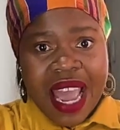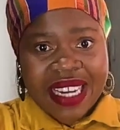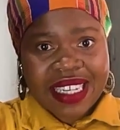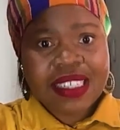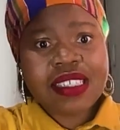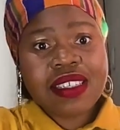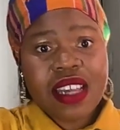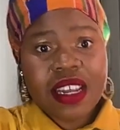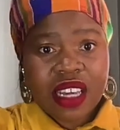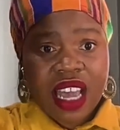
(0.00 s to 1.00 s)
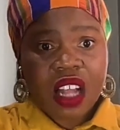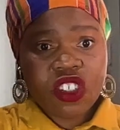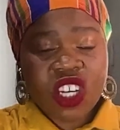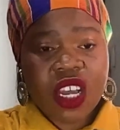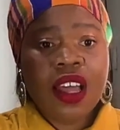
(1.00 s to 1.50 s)
identity and
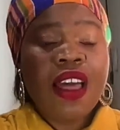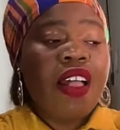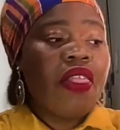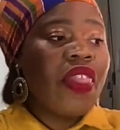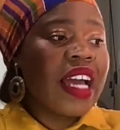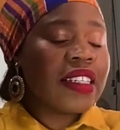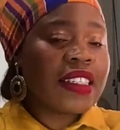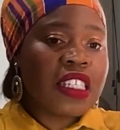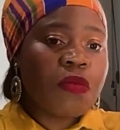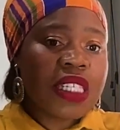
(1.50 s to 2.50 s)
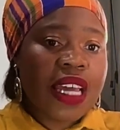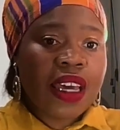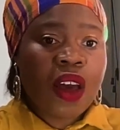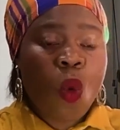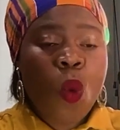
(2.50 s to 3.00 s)
culture that it seems
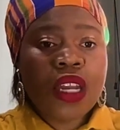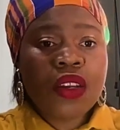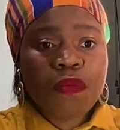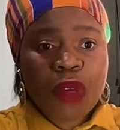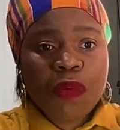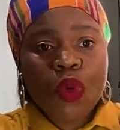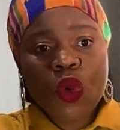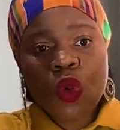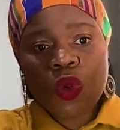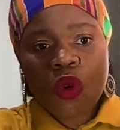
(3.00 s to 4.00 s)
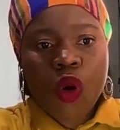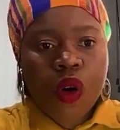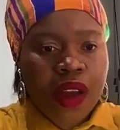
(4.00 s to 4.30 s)
like when people, or